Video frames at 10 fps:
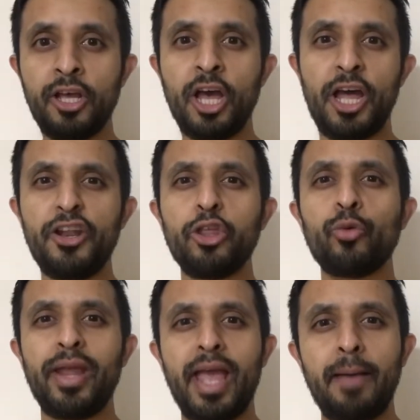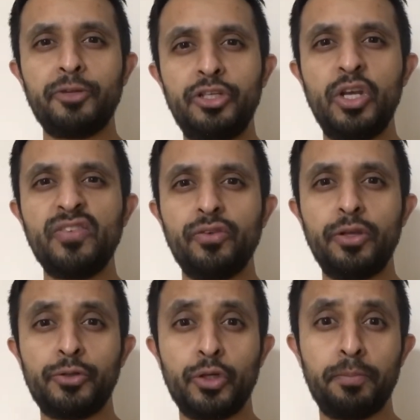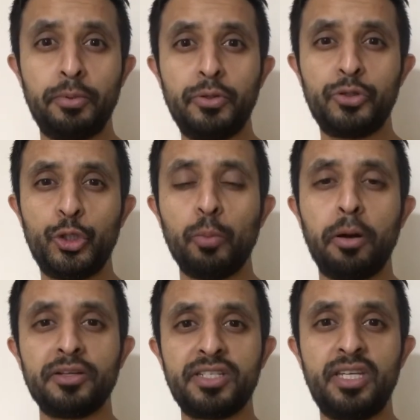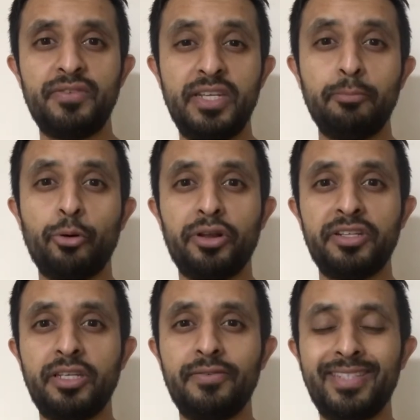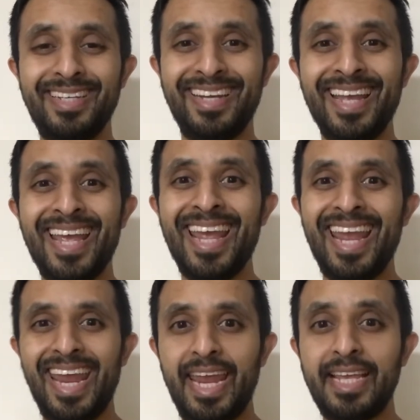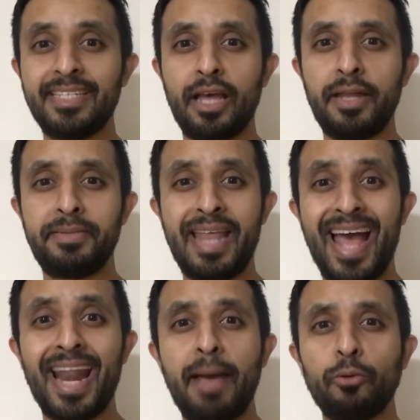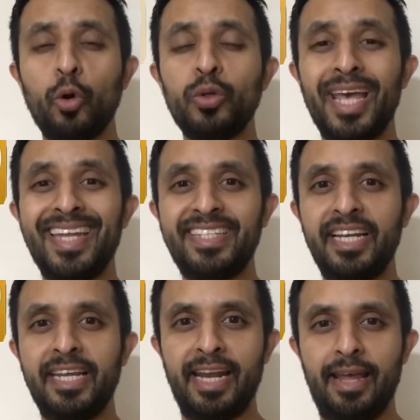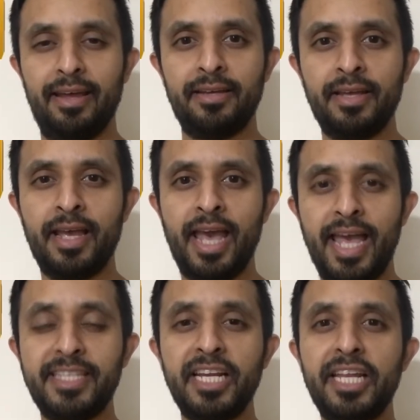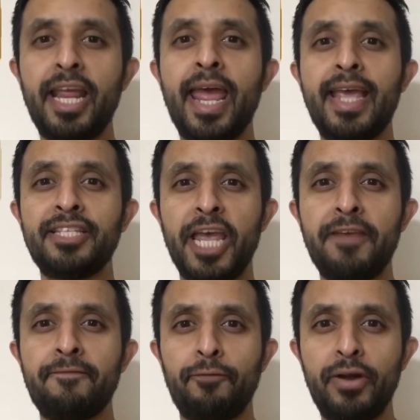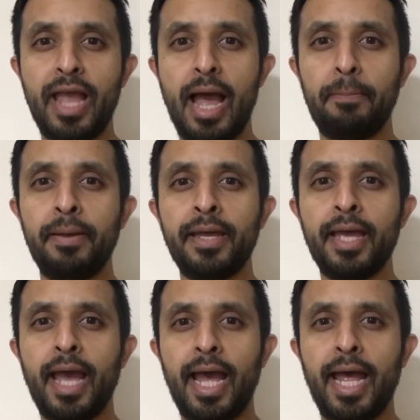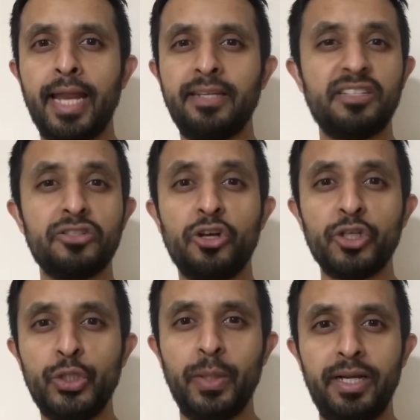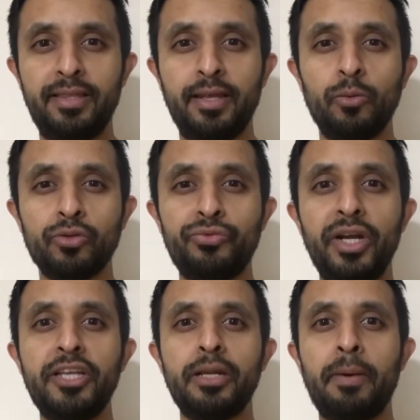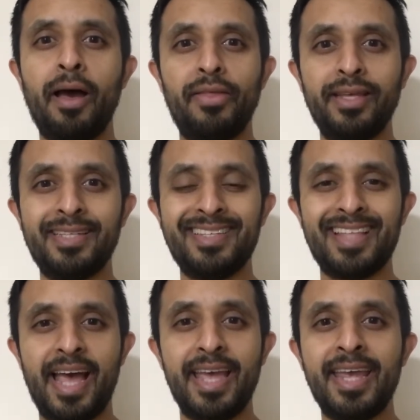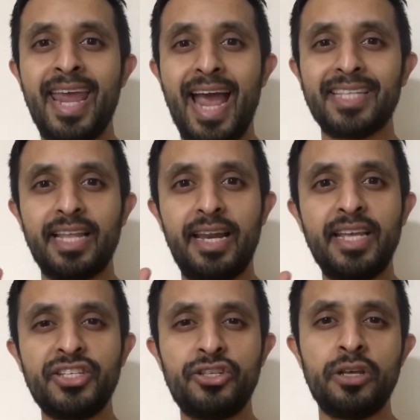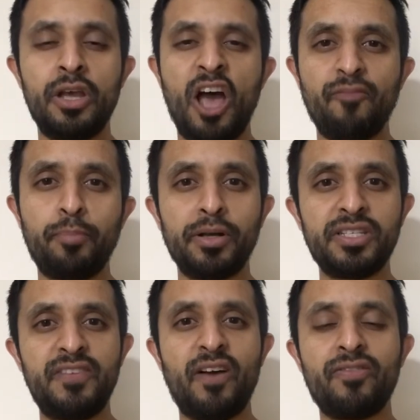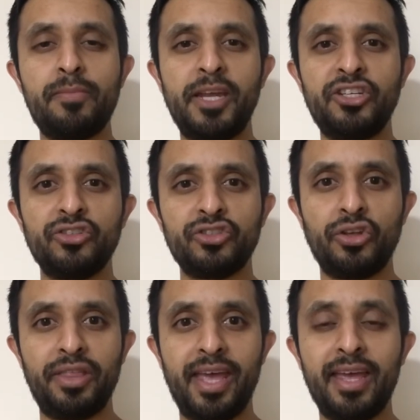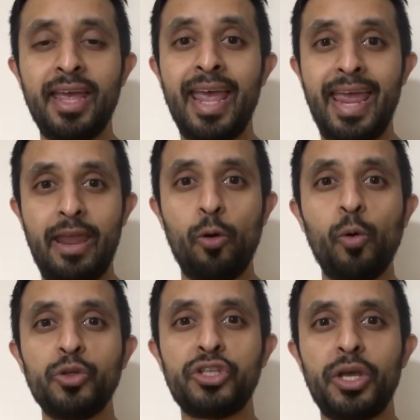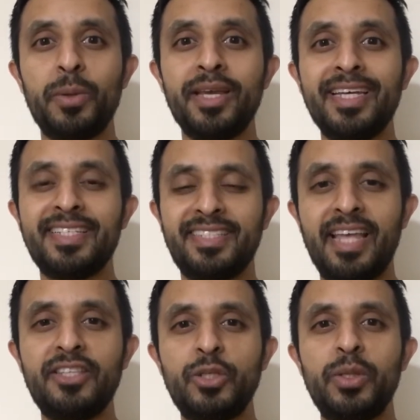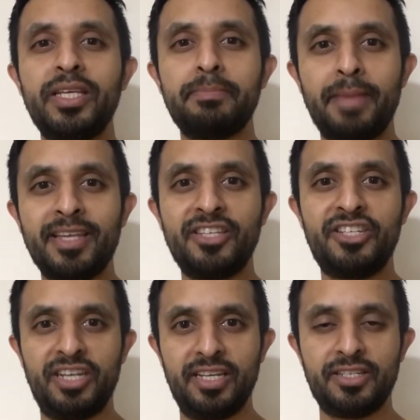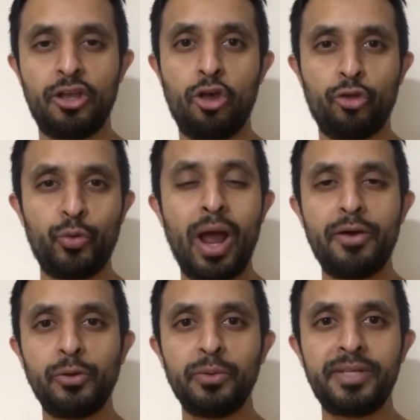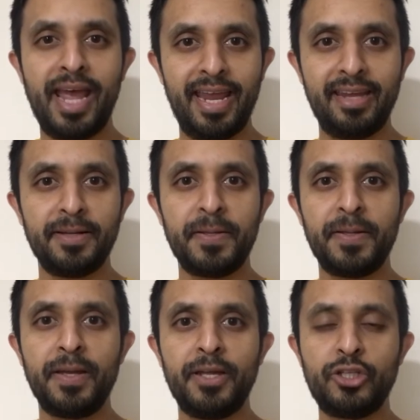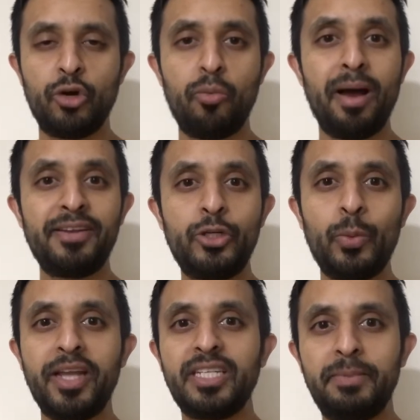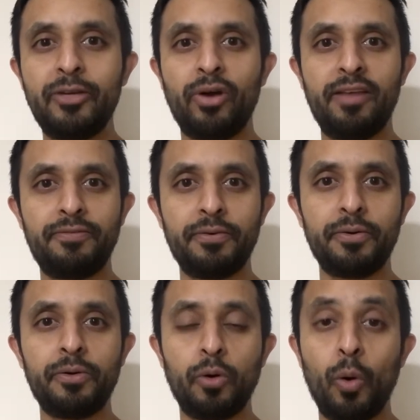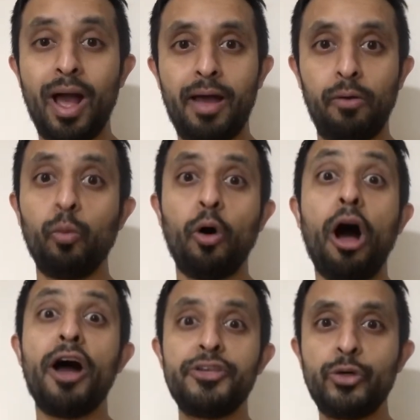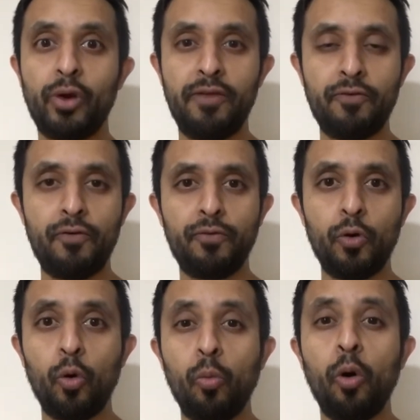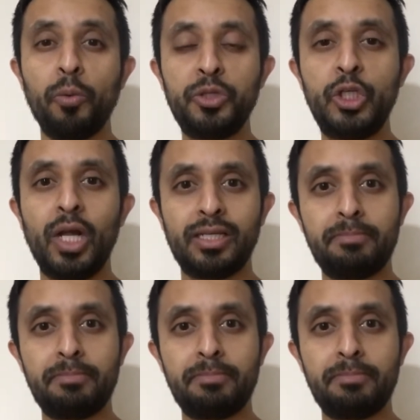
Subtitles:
Another great app to use for you to boost your positivity and productivity is an app called Audillionaire. Audillionaire is a free app and it doesn't cost you anything. And what's really good about this is that it has a list of positive affirmations on there. It also sends you these messages throughout your day to remind you when to be grateful, or what are you grateful for, what would you like to